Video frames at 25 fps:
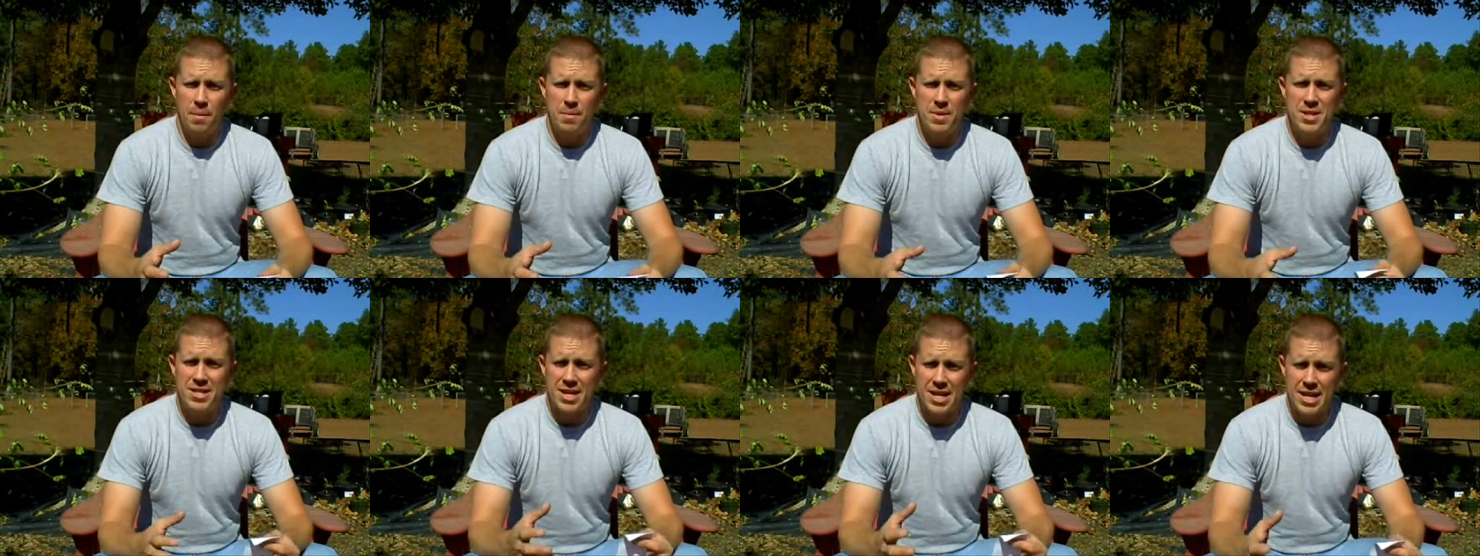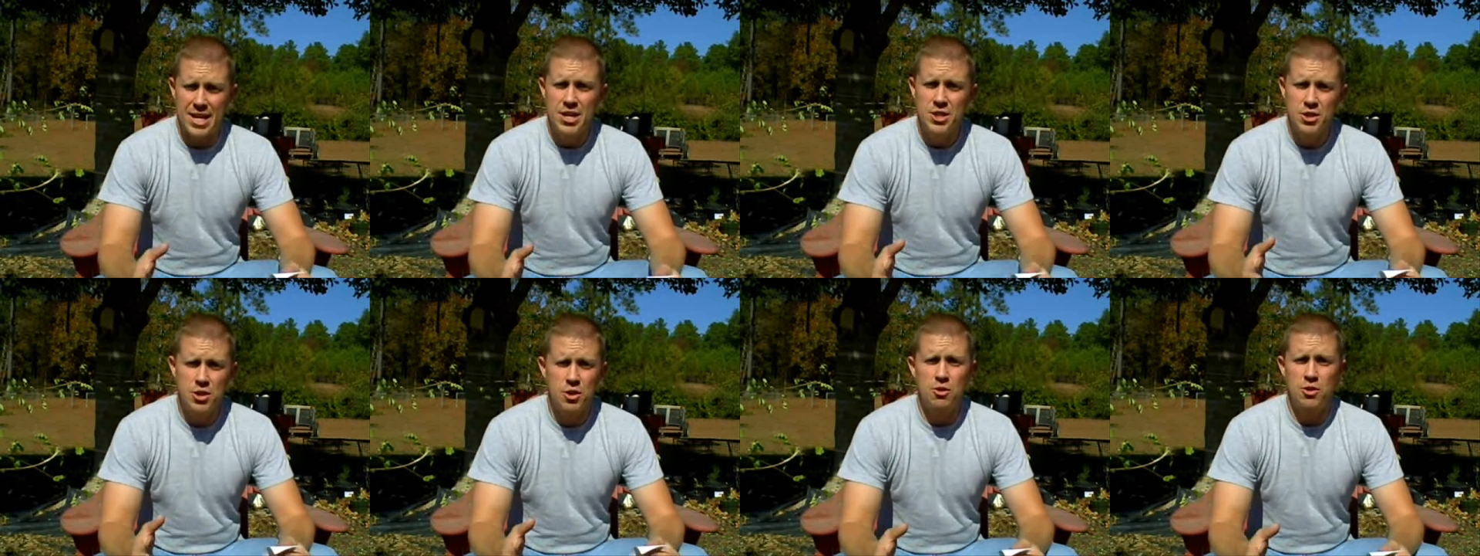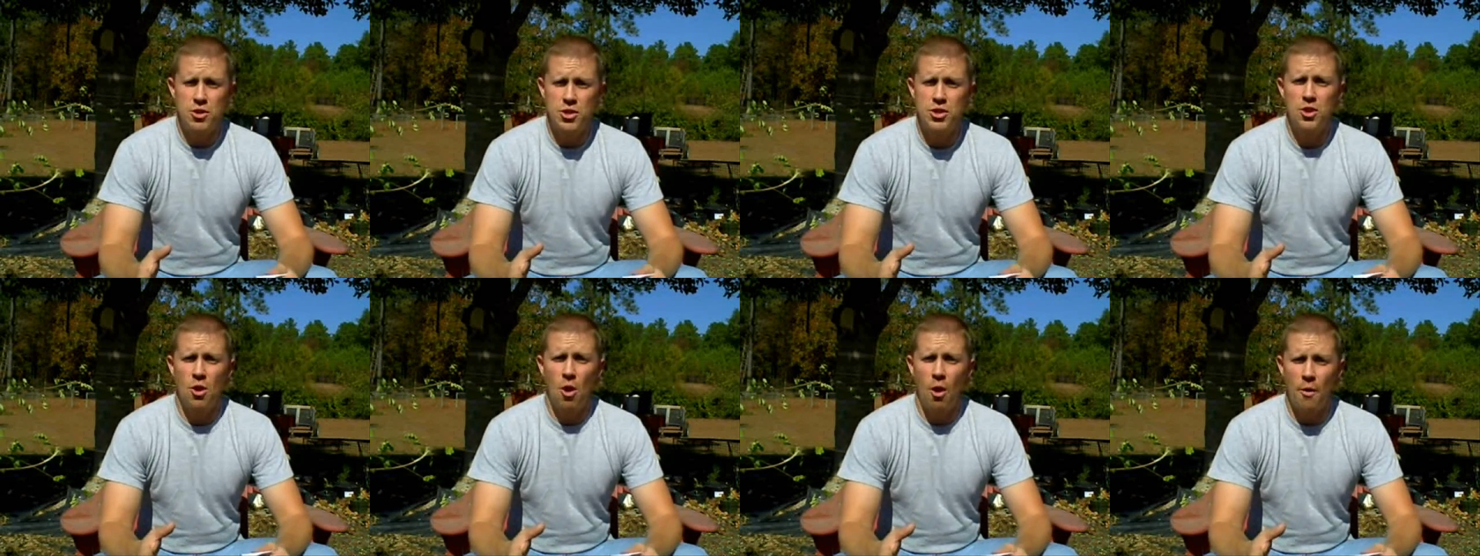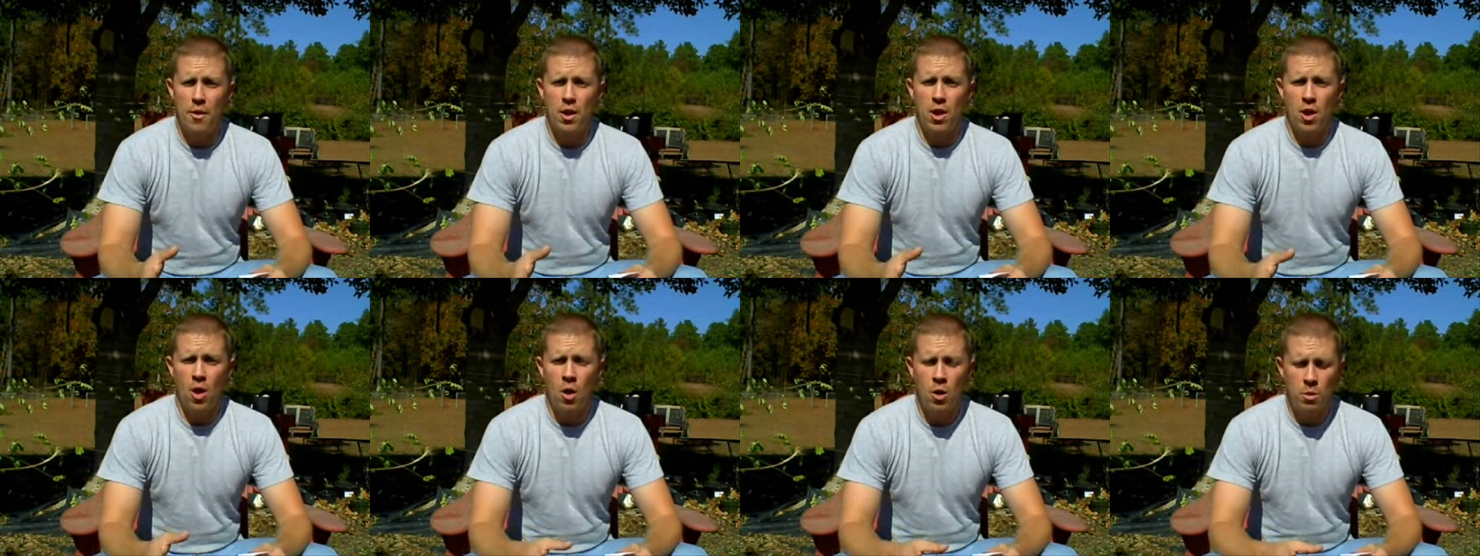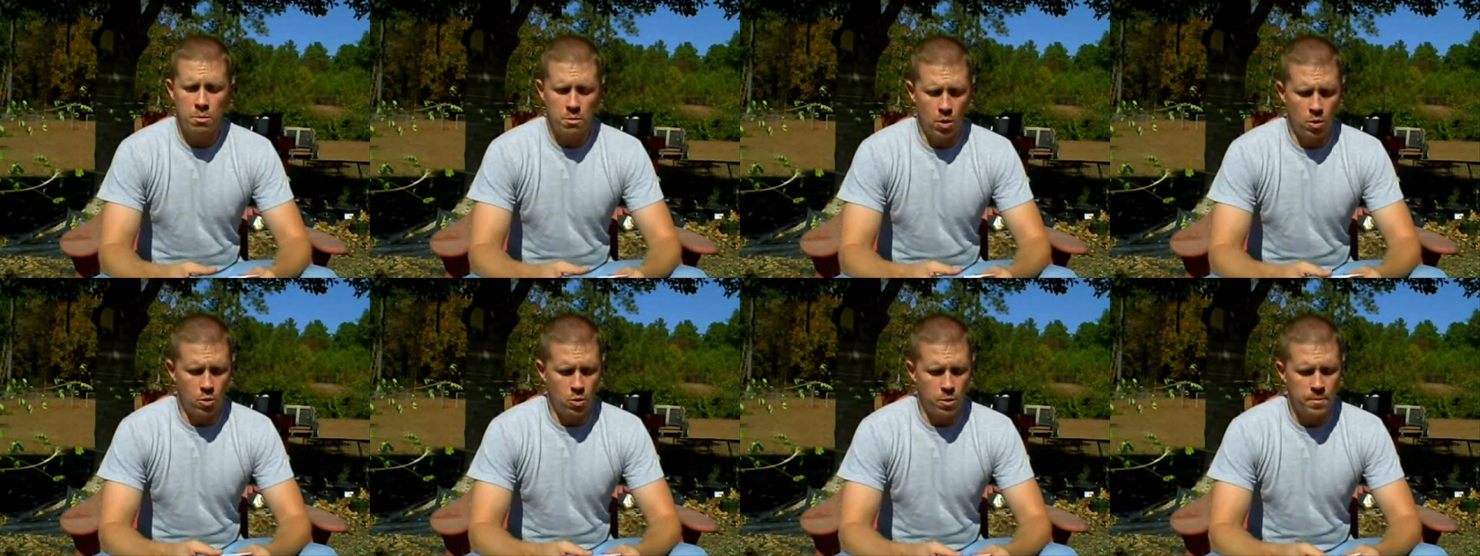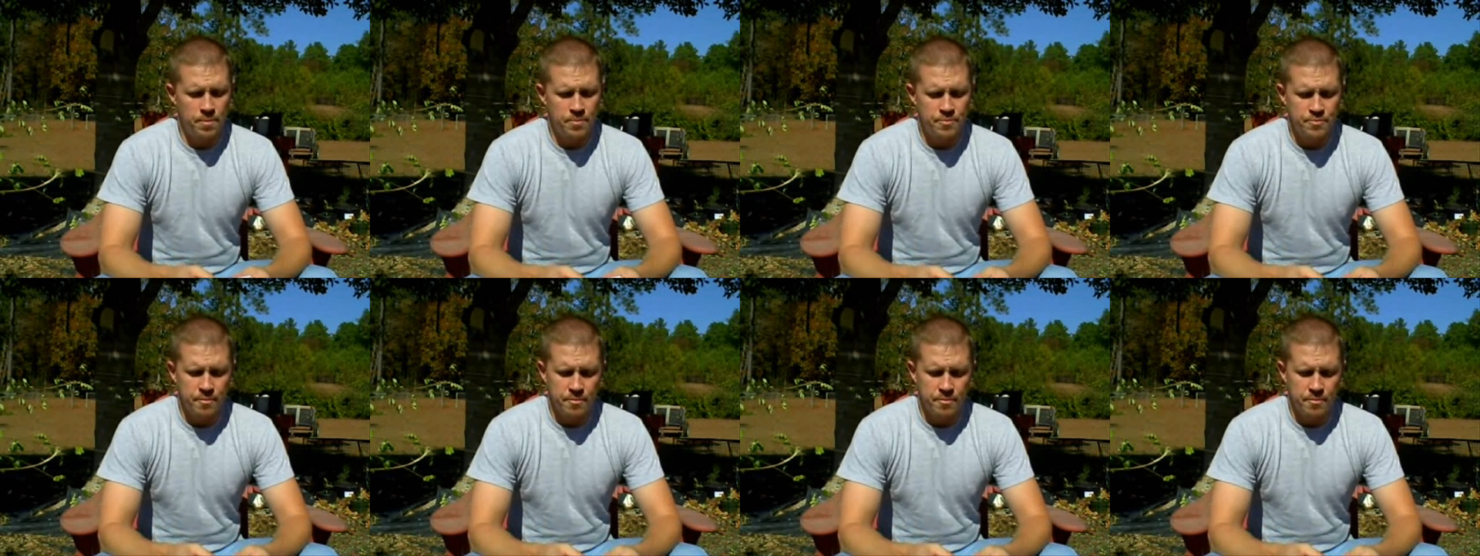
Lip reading: It's easier to start the lawnmower.